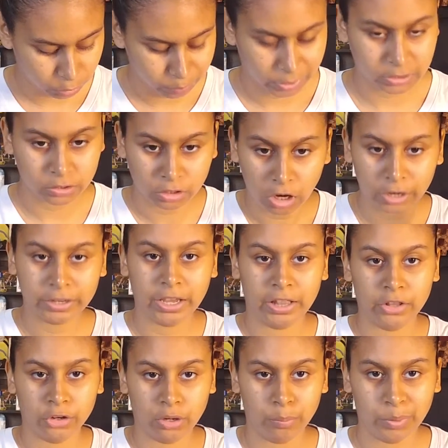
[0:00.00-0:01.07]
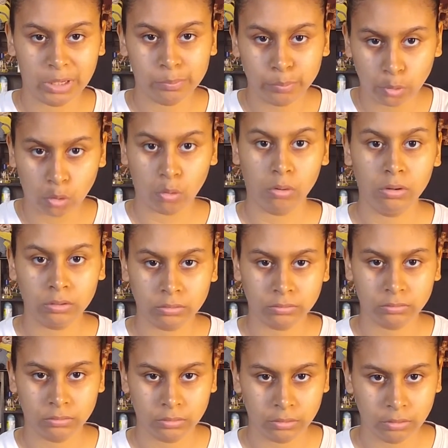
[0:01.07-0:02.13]
mix it all together in a big bowl.
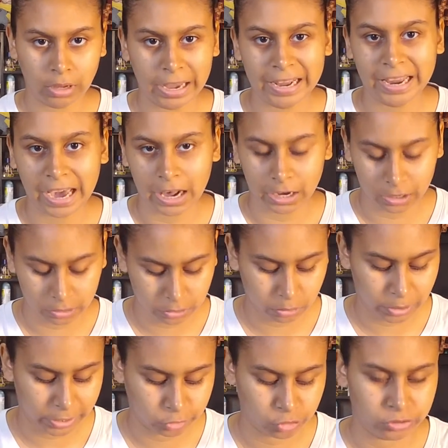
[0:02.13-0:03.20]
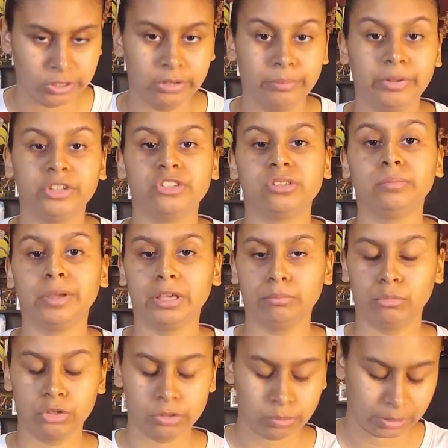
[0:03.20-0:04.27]
I added a little extra cinnamon just to make it
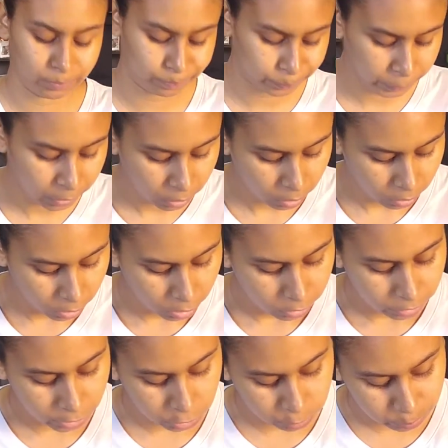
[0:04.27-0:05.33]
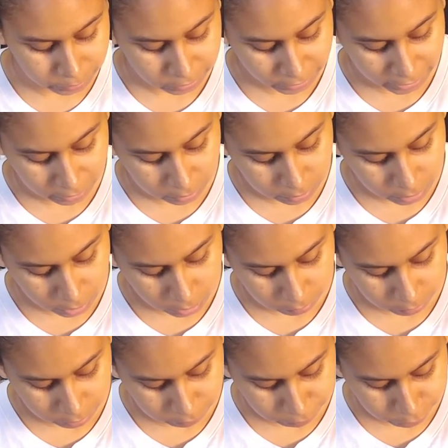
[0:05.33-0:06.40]
more sweet. Then you put that in the
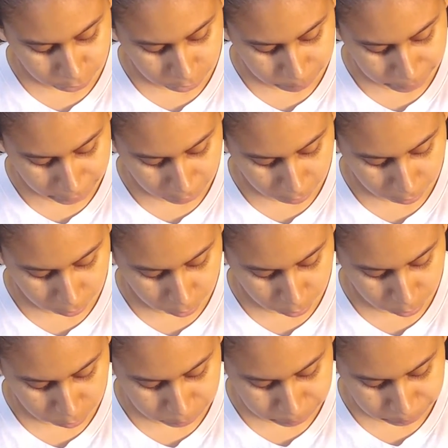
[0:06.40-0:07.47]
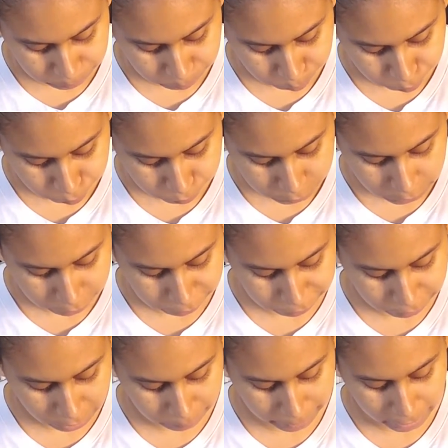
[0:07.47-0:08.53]
oven for about
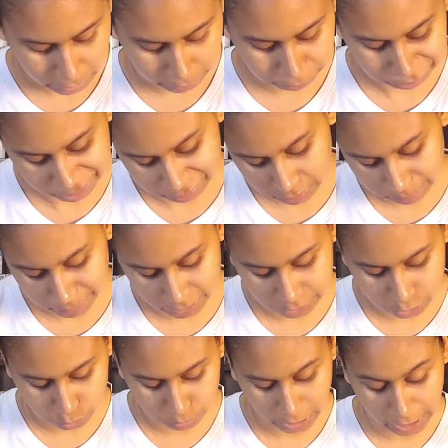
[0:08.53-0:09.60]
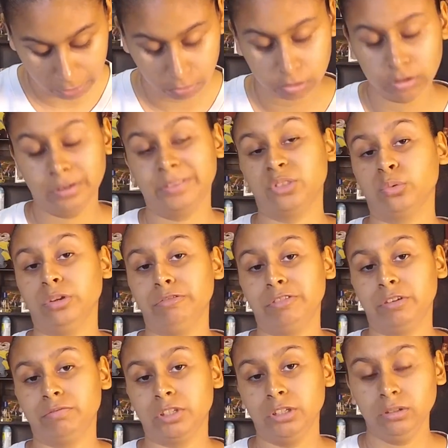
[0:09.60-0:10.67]
50 minutes to an hour at
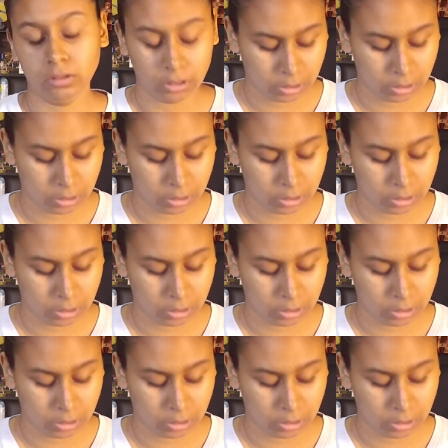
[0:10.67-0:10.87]
350.